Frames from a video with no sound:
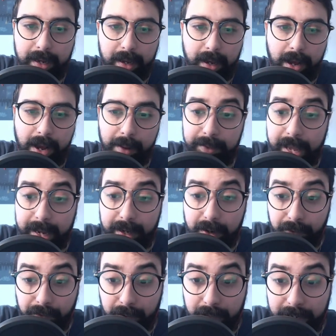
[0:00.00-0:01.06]
Uh, thank you
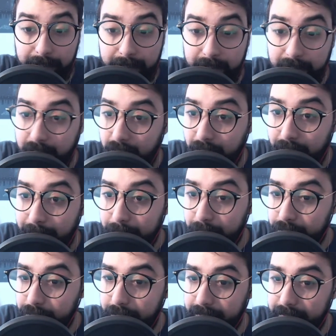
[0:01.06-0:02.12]
for letting me know. I
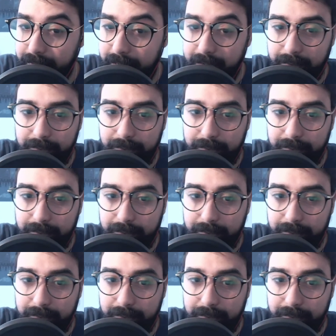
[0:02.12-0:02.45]
appreciate that.